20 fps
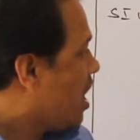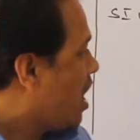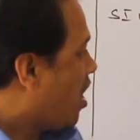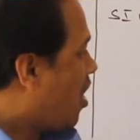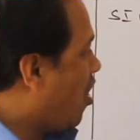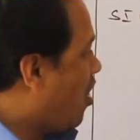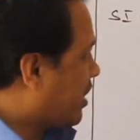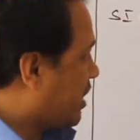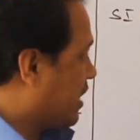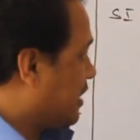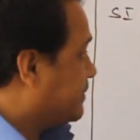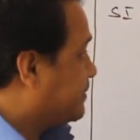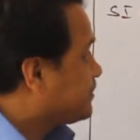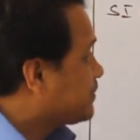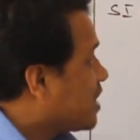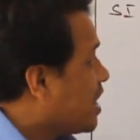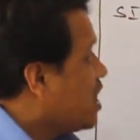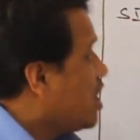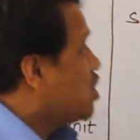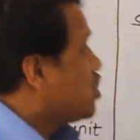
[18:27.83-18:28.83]

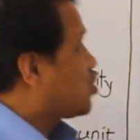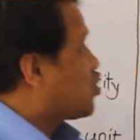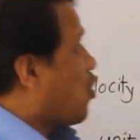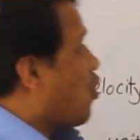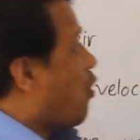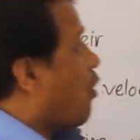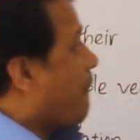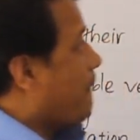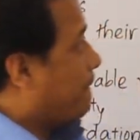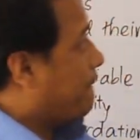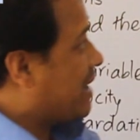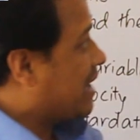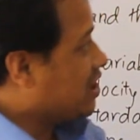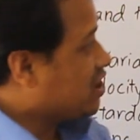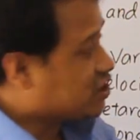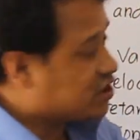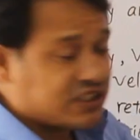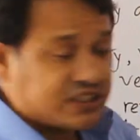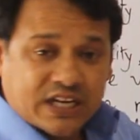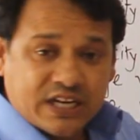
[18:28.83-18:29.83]
Okay, so
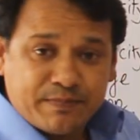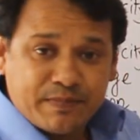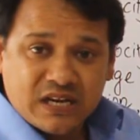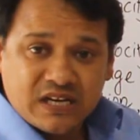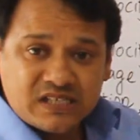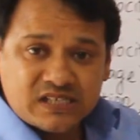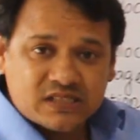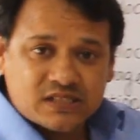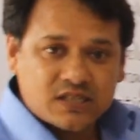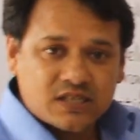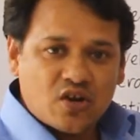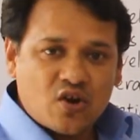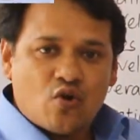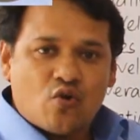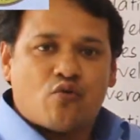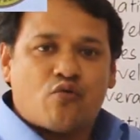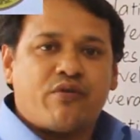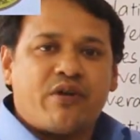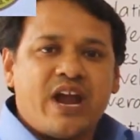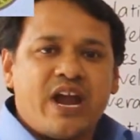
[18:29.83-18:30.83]
velocity means
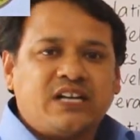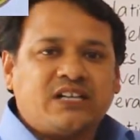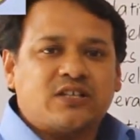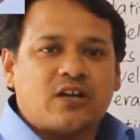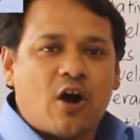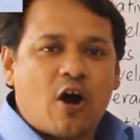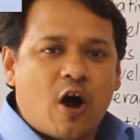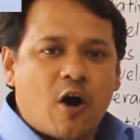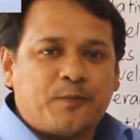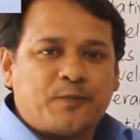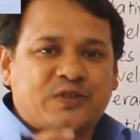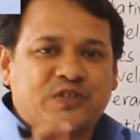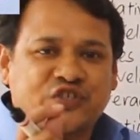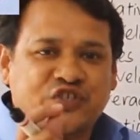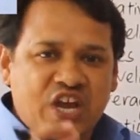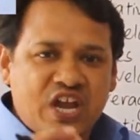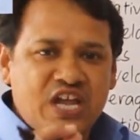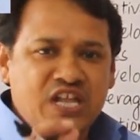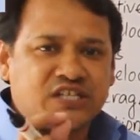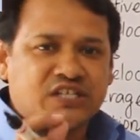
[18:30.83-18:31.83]
rate of
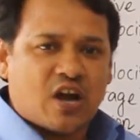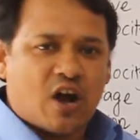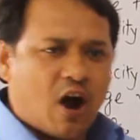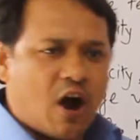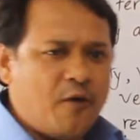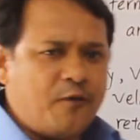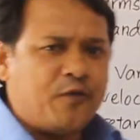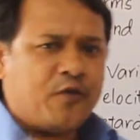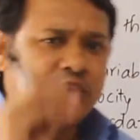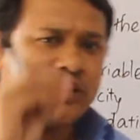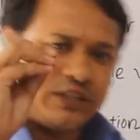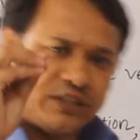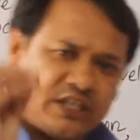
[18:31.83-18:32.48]
change of